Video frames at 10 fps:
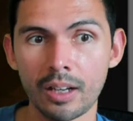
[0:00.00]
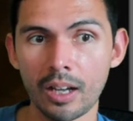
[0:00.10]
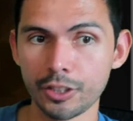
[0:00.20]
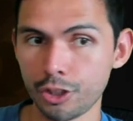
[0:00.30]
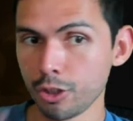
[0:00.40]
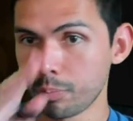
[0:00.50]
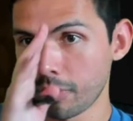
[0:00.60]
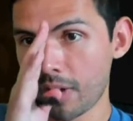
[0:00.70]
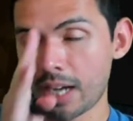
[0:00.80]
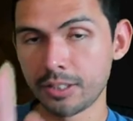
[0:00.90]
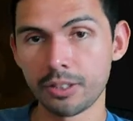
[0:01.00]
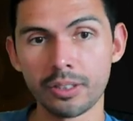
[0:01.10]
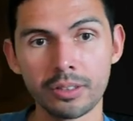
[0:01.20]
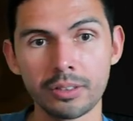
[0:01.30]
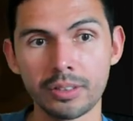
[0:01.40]
a
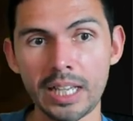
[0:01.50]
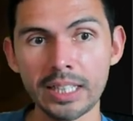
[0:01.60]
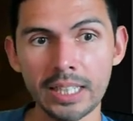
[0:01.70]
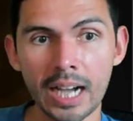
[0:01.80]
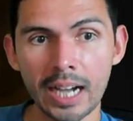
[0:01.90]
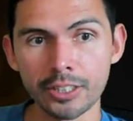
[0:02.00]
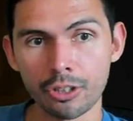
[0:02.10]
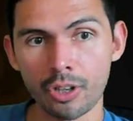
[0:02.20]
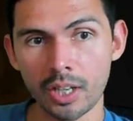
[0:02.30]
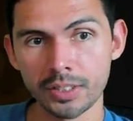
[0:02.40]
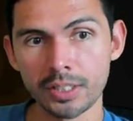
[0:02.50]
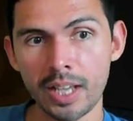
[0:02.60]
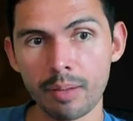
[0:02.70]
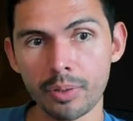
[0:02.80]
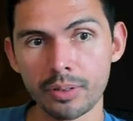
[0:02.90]
supervisor in the eyes across the
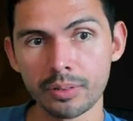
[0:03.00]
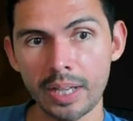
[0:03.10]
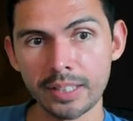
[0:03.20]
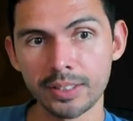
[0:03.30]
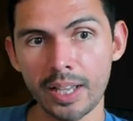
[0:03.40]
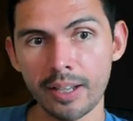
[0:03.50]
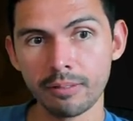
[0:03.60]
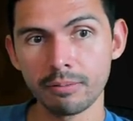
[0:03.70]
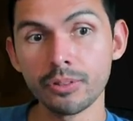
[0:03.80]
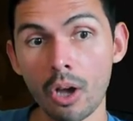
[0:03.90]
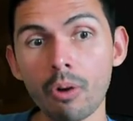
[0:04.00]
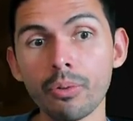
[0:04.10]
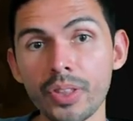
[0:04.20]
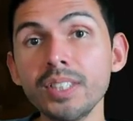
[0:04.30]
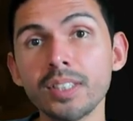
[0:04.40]
table and say, no,
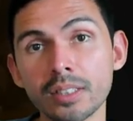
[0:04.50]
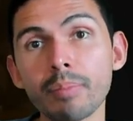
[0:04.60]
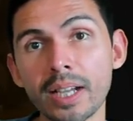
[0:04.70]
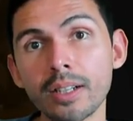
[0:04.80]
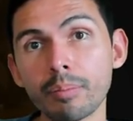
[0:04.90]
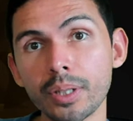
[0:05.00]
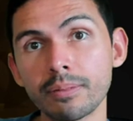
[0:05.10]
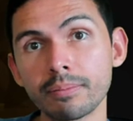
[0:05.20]
this is my number.